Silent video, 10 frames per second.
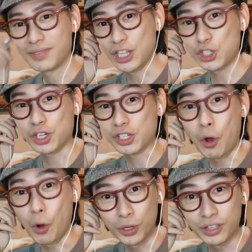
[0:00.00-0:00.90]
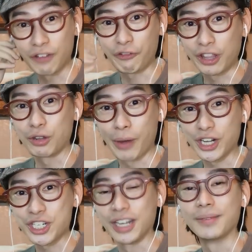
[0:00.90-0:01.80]
It's just a whole different
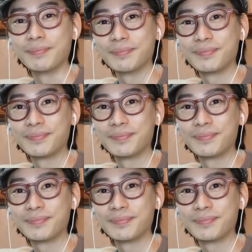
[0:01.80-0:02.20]
direction.